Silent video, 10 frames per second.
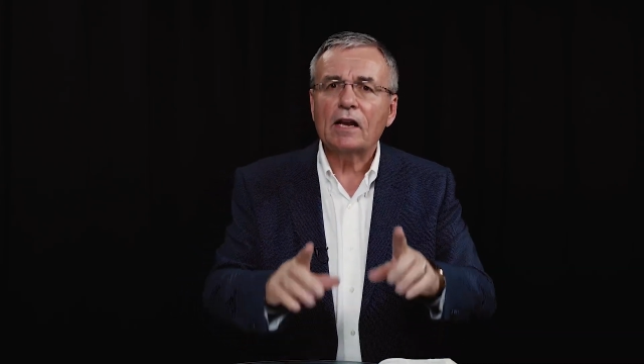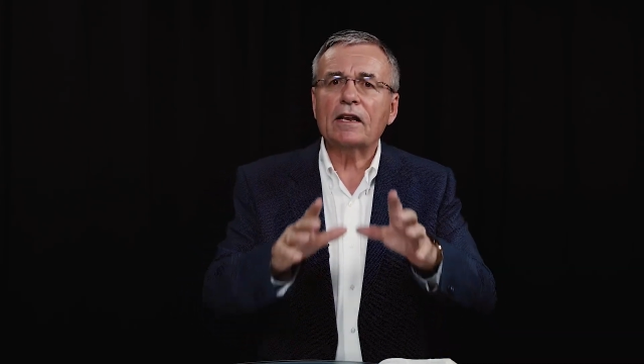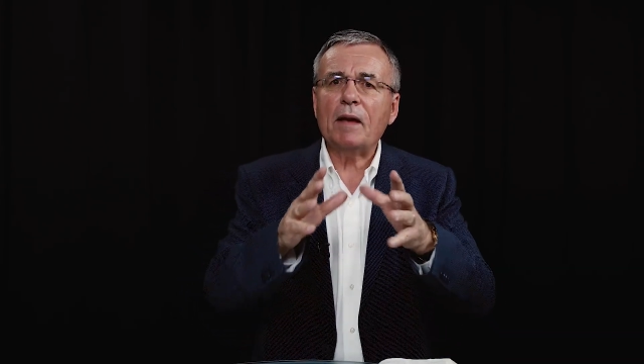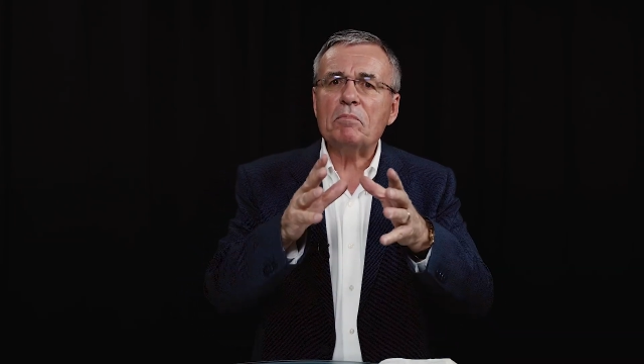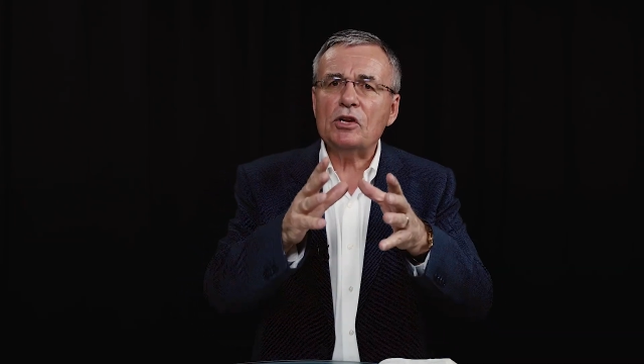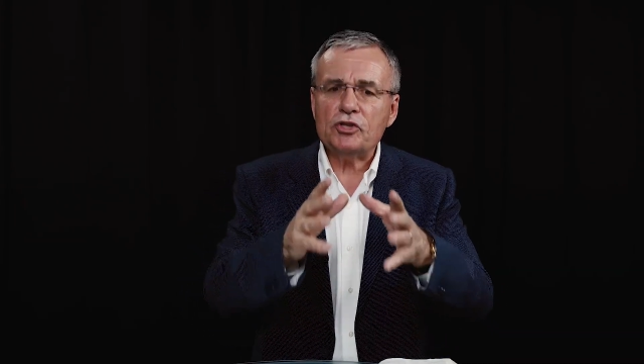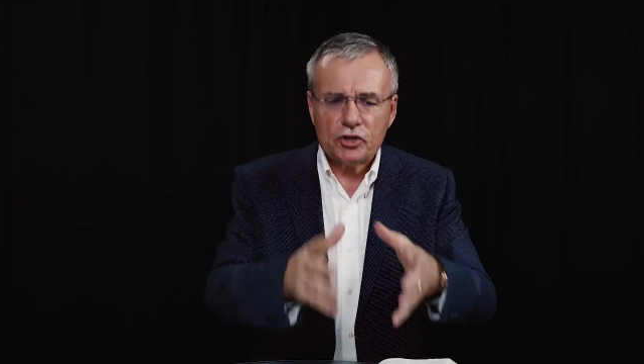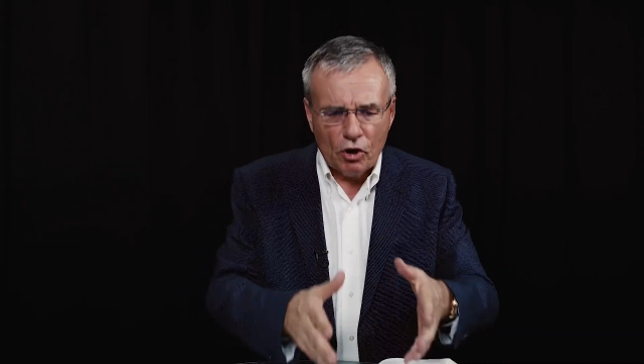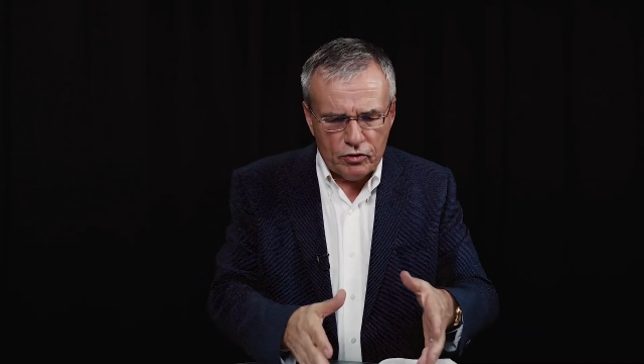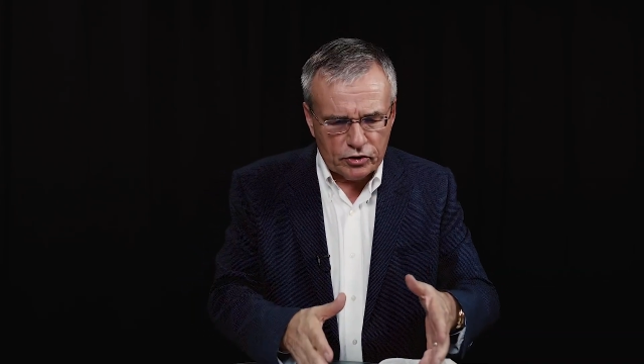let me
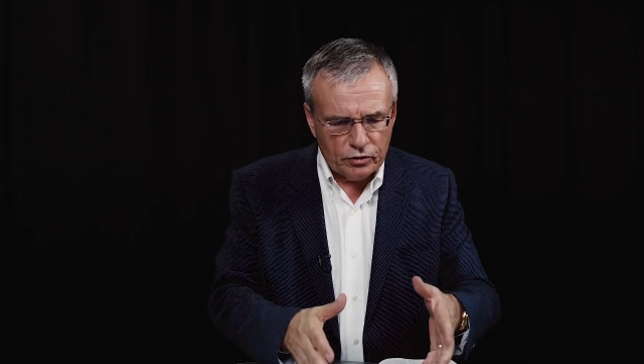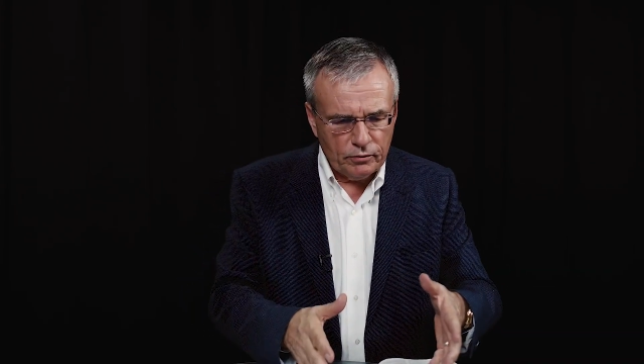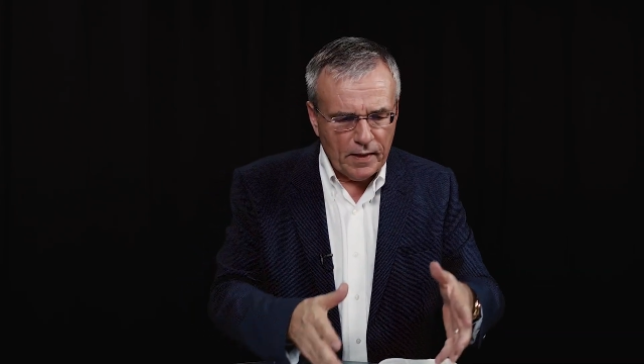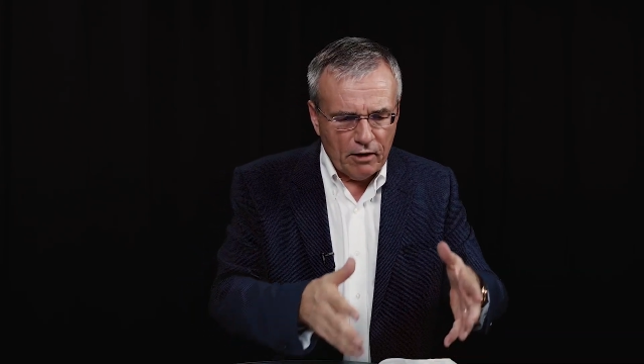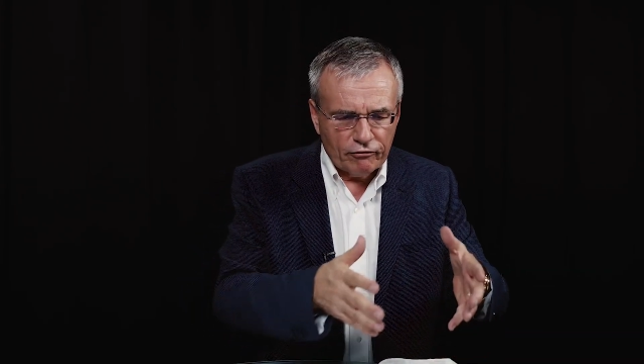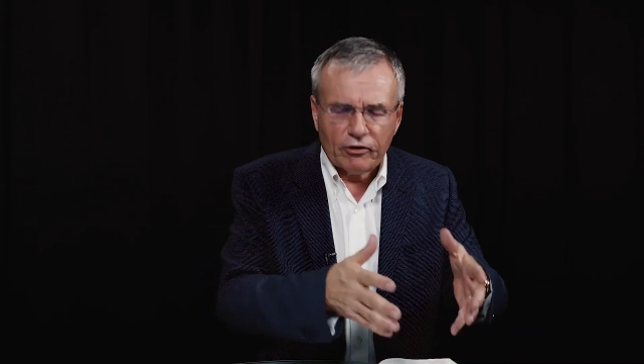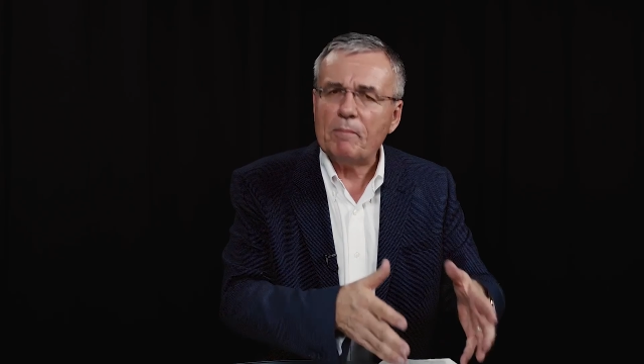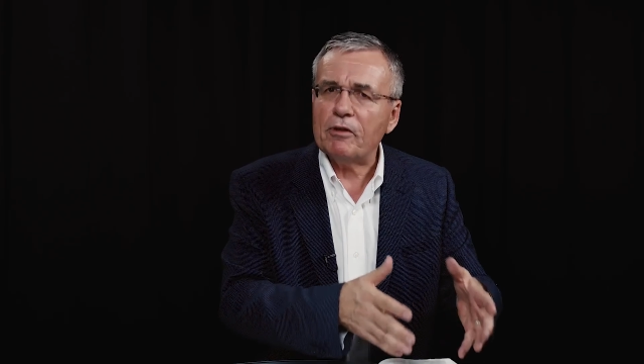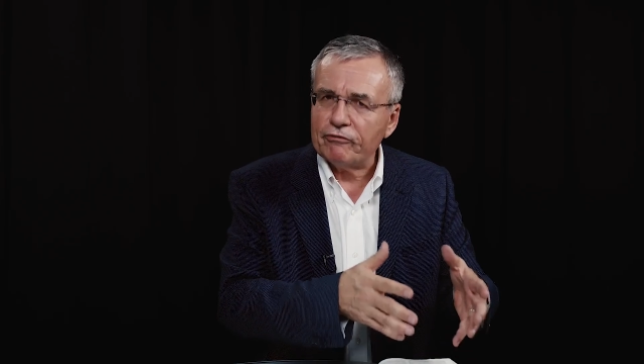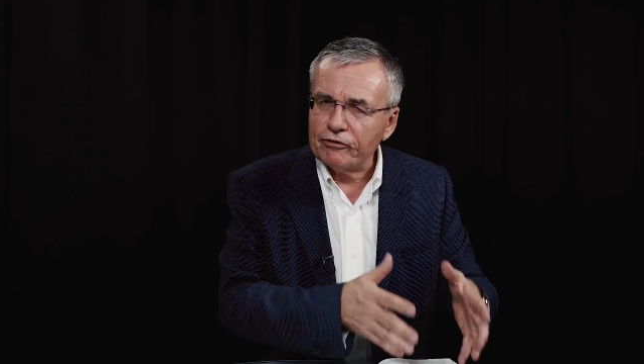show you
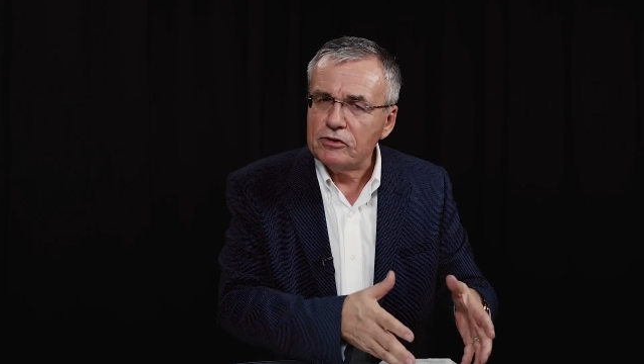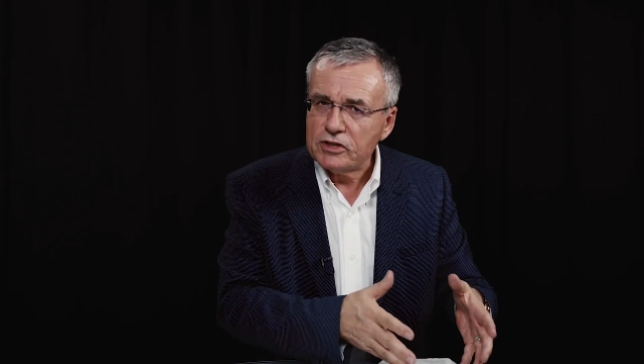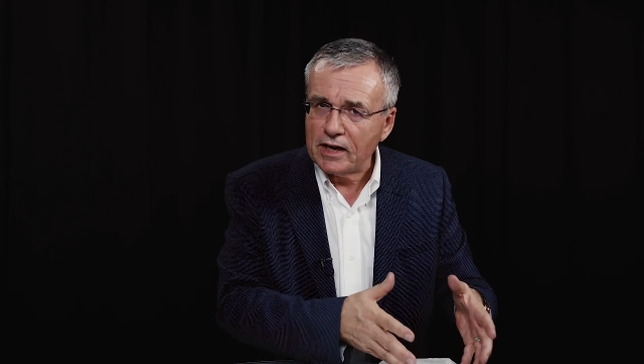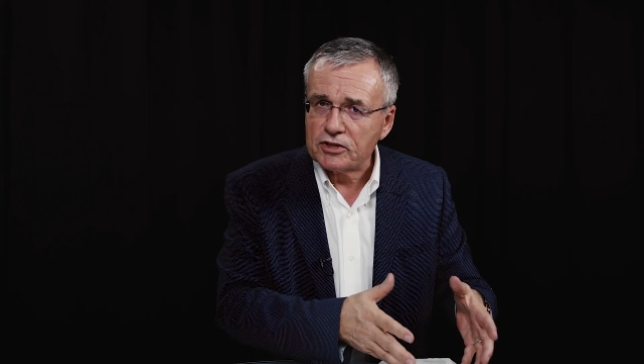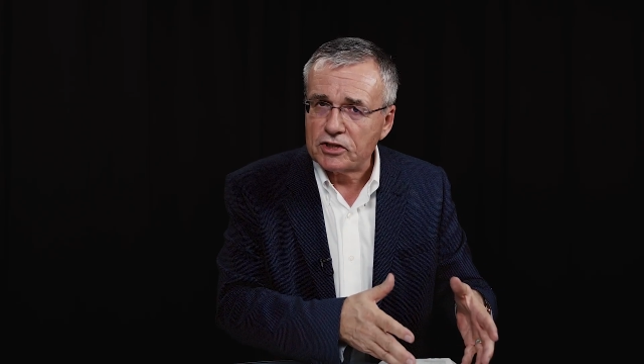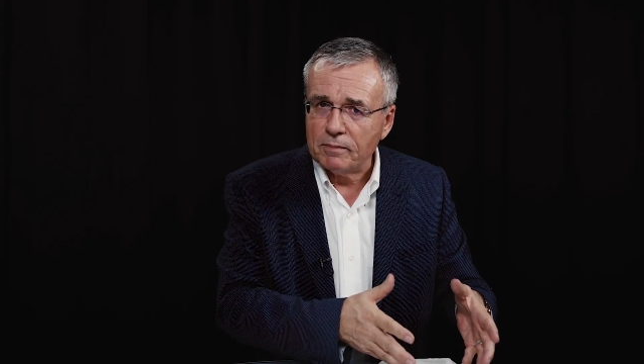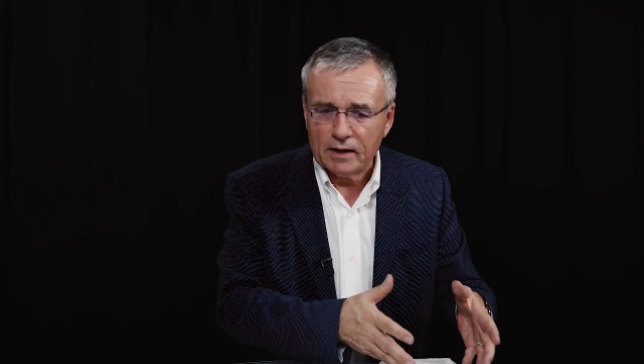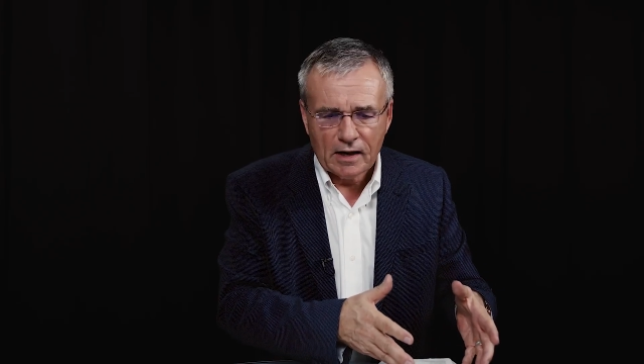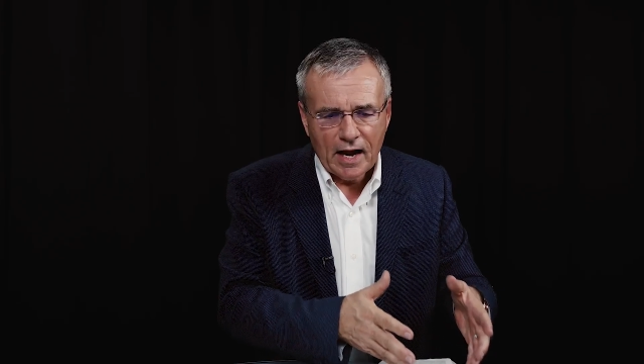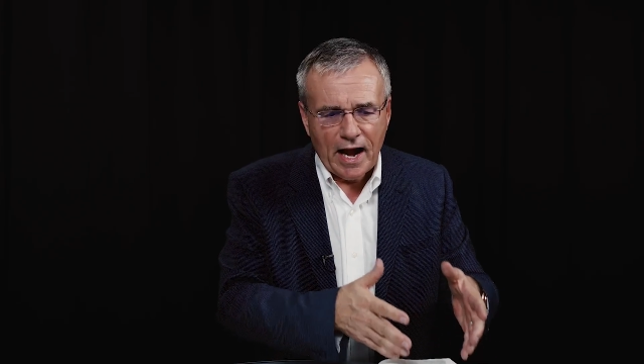from the First
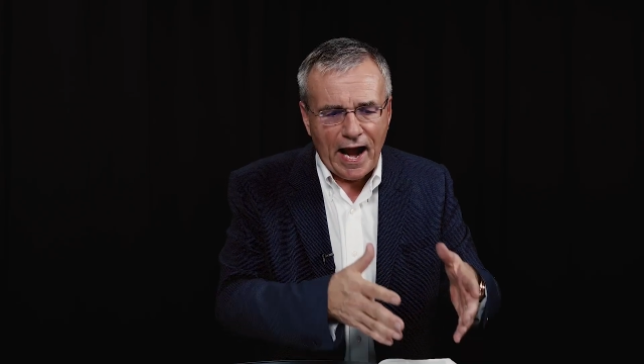Testament